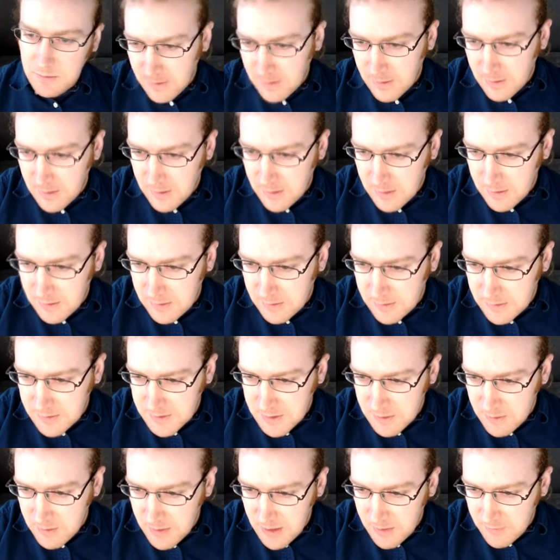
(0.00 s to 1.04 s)
Is
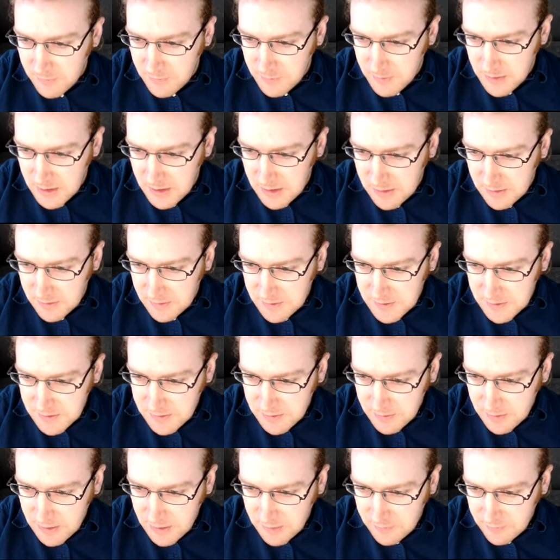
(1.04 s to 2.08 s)
there a way for me to kill this
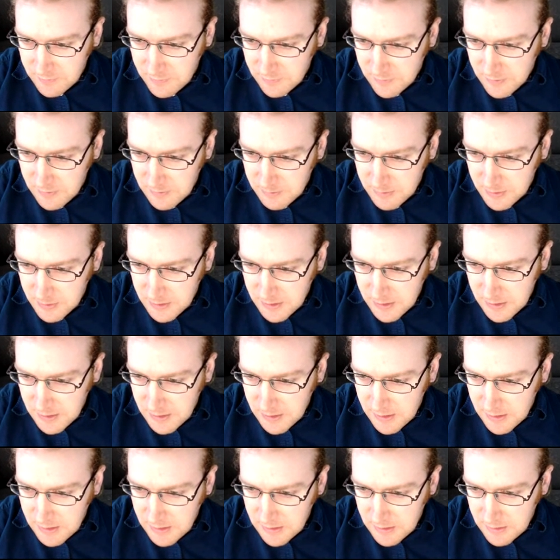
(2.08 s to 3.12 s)
stone off? If I play
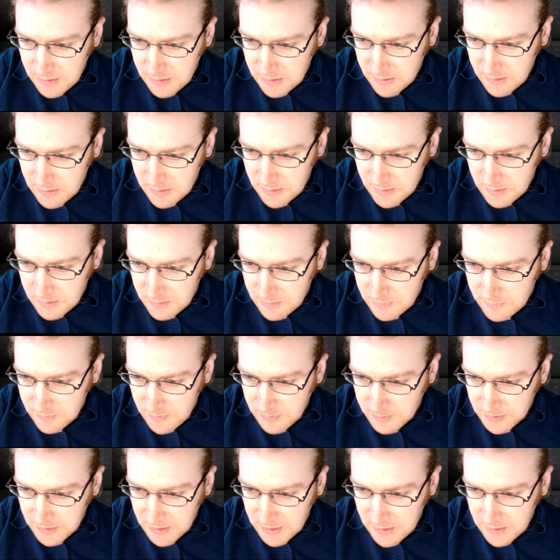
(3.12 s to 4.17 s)
here,
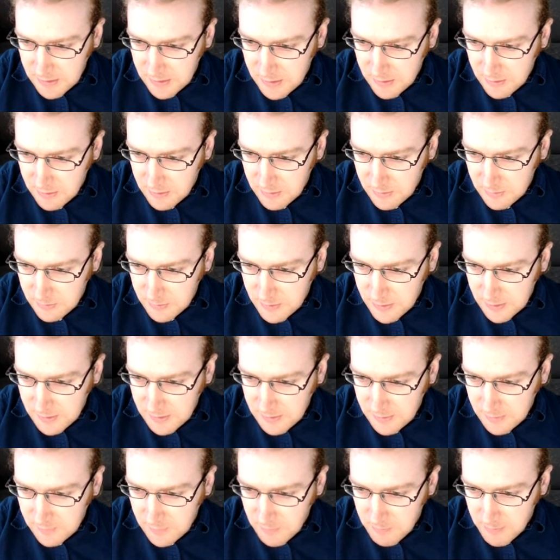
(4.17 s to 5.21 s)
what?
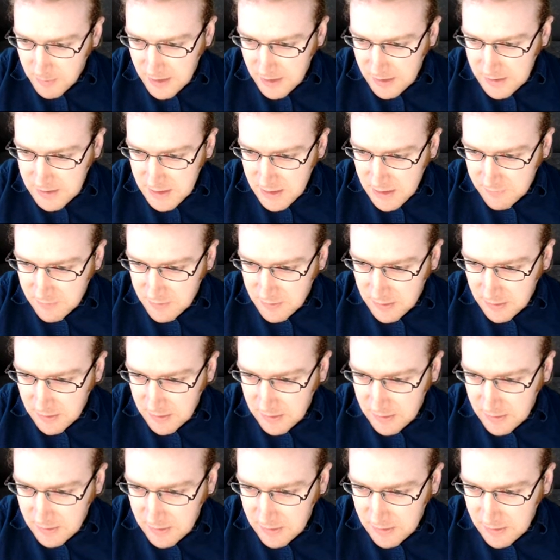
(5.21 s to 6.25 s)
If he backs off, then I can
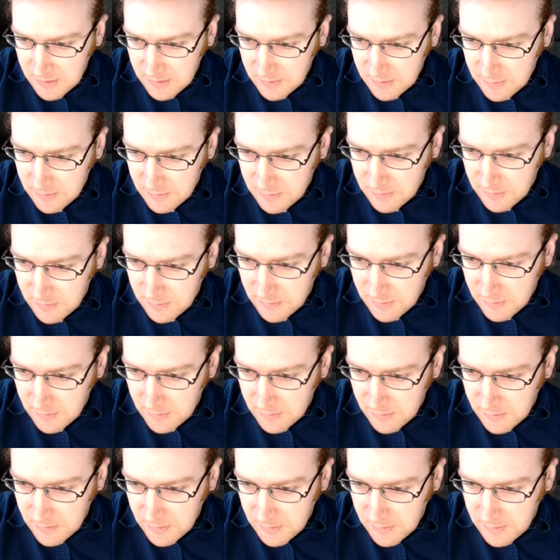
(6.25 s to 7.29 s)
connect,
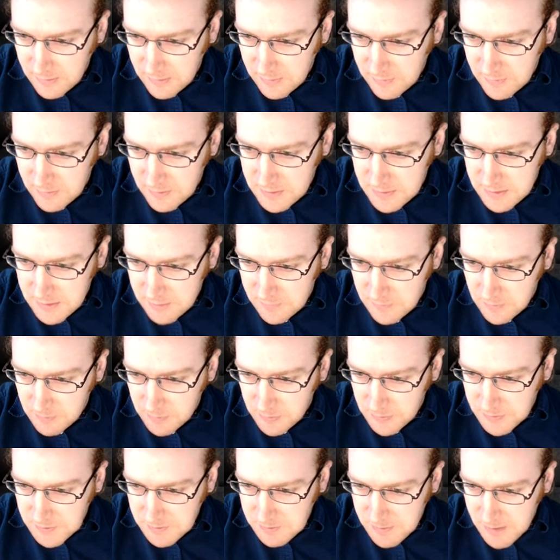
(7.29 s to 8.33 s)
cut, and do this. If he
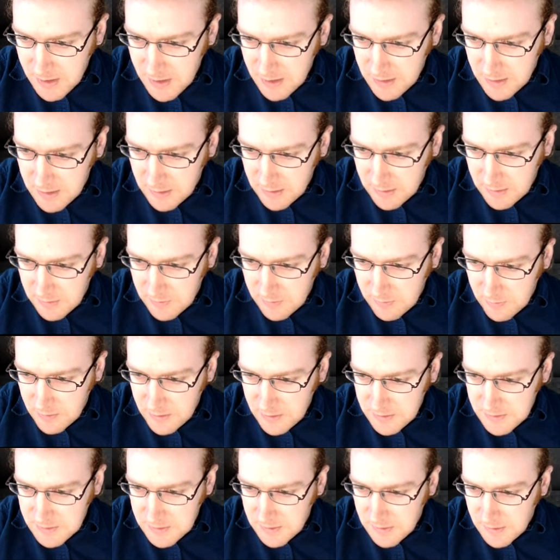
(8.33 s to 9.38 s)
pulls back, I can do
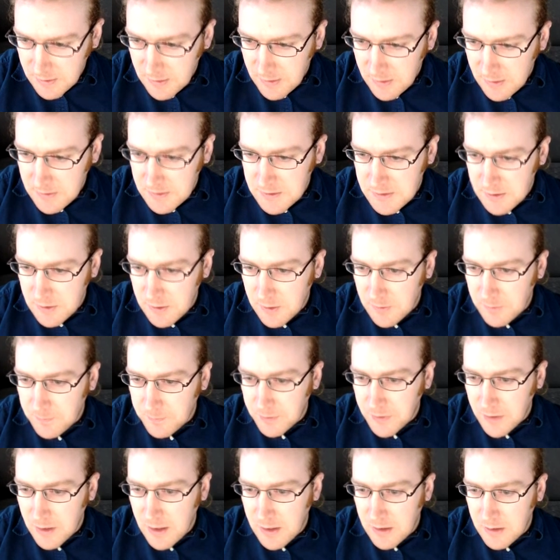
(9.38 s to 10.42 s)
this. So
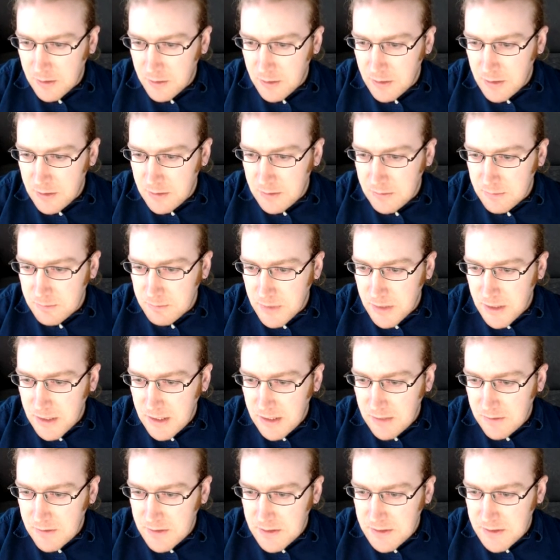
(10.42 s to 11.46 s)
in order to
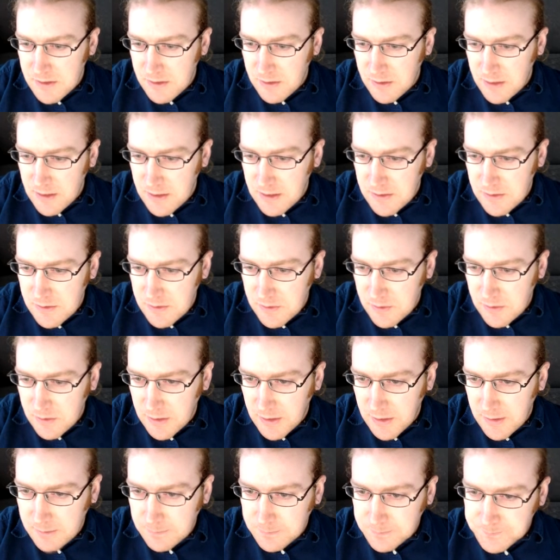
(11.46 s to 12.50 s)
mitigate this stone, I need to
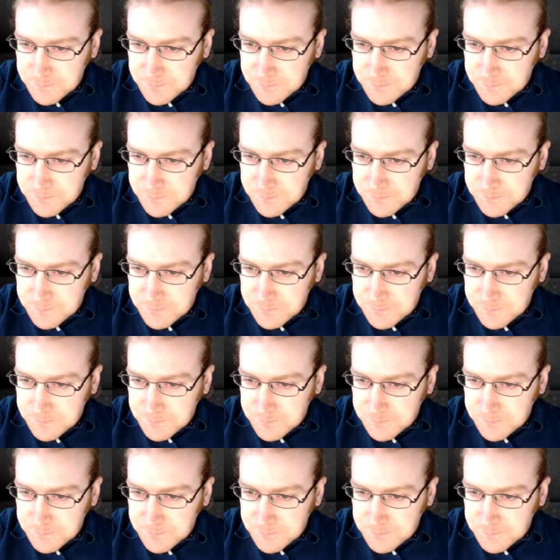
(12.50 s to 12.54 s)
clamp.